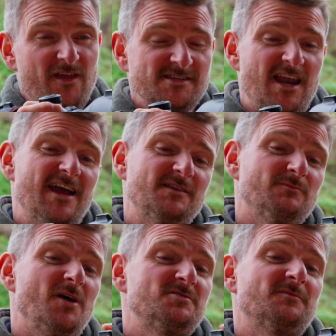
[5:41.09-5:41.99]
things I liked
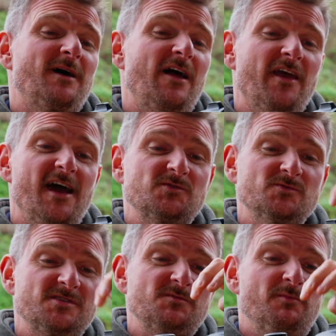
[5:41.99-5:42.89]
most about the ACE
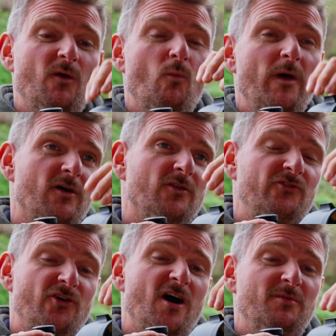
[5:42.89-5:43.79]
was this big wing
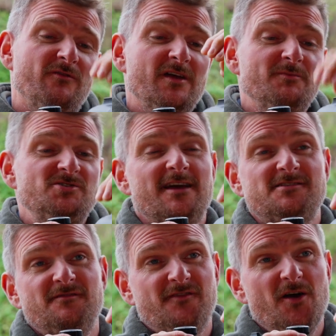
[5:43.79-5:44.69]
on top of the
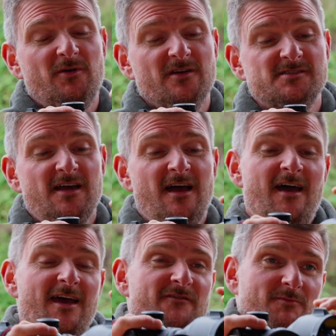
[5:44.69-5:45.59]
objective focus.
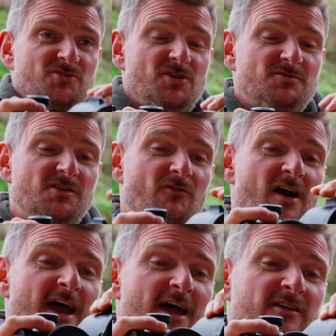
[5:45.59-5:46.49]
If I'm shooting
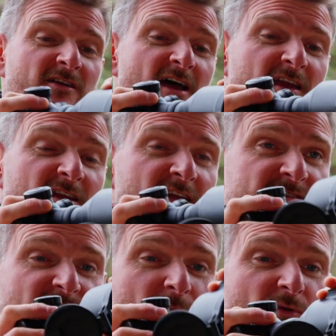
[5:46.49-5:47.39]
right-handed, I can
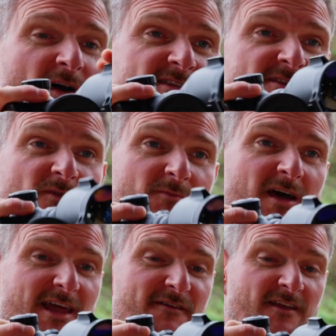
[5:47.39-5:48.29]
easily operate it with
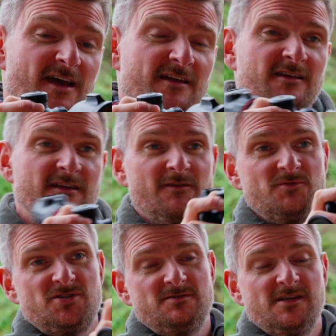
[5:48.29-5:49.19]
my left hand, and if I'm
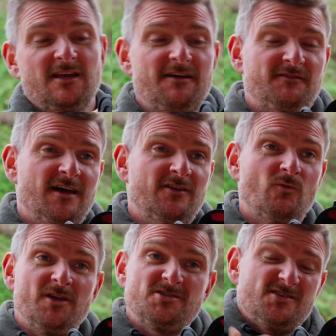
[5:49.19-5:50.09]
shooting left-handed,
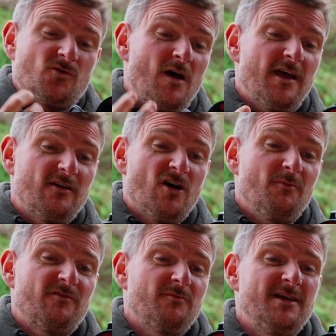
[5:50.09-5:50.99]
which is quite
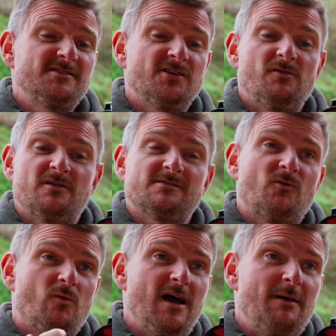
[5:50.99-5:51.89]
common for me to do because
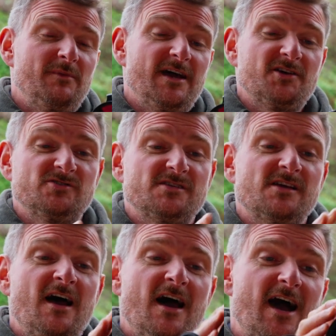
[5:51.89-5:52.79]
I'm quite ambidextrous,
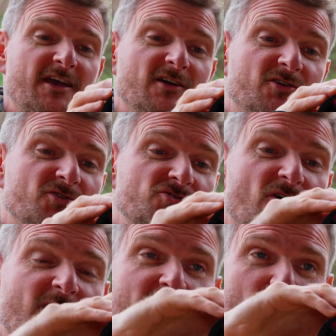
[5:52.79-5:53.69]
I can
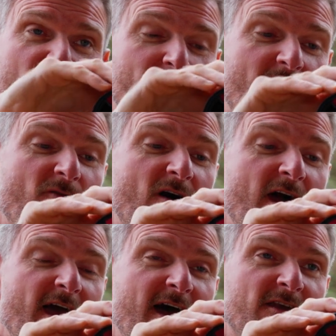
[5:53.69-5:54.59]
control that with my
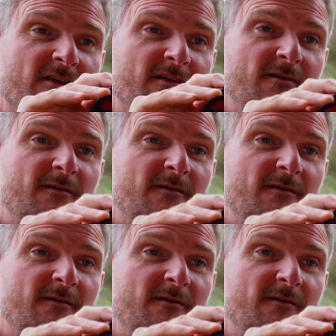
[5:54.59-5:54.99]
right hand.